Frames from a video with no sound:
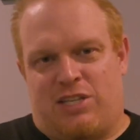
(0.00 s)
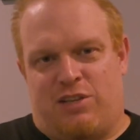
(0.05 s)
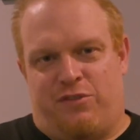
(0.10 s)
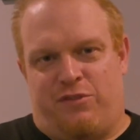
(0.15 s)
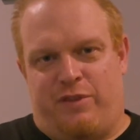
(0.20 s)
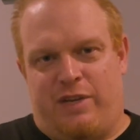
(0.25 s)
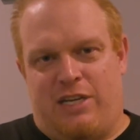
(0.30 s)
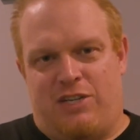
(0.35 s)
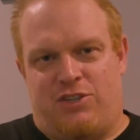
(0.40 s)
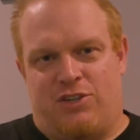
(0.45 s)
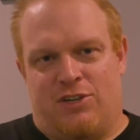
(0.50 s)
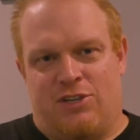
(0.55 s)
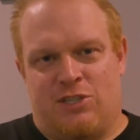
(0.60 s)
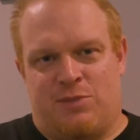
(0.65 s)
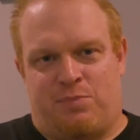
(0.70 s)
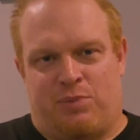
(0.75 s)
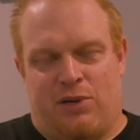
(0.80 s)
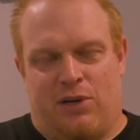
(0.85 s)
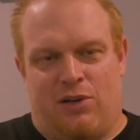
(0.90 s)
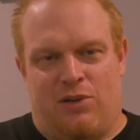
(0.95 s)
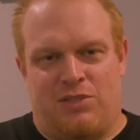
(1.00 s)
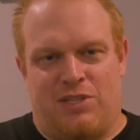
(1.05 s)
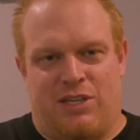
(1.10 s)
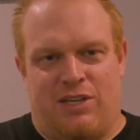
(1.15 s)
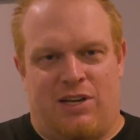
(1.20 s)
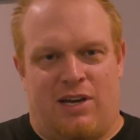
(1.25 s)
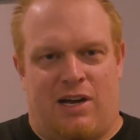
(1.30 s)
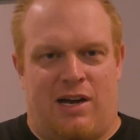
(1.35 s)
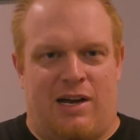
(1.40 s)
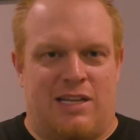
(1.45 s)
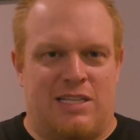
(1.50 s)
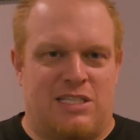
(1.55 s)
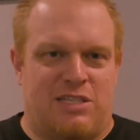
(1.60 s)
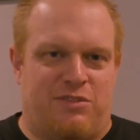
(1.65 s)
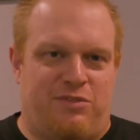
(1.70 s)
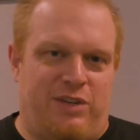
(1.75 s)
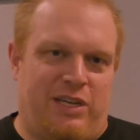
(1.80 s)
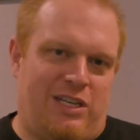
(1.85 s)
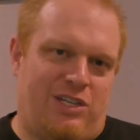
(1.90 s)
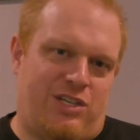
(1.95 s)
the features, pros and cons
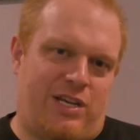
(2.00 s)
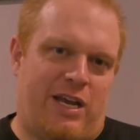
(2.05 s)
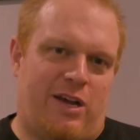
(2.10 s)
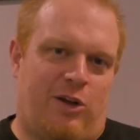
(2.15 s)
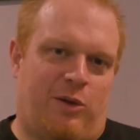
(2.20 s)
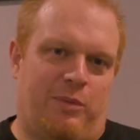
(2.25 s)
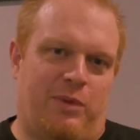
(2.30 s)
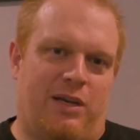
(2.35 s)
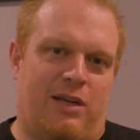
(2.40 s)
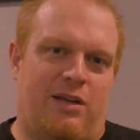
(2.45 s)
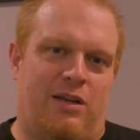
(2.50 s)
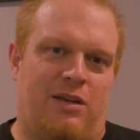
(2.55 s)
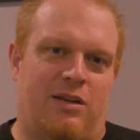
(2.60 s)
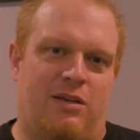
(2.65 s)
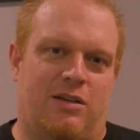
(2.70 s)
of each helmet,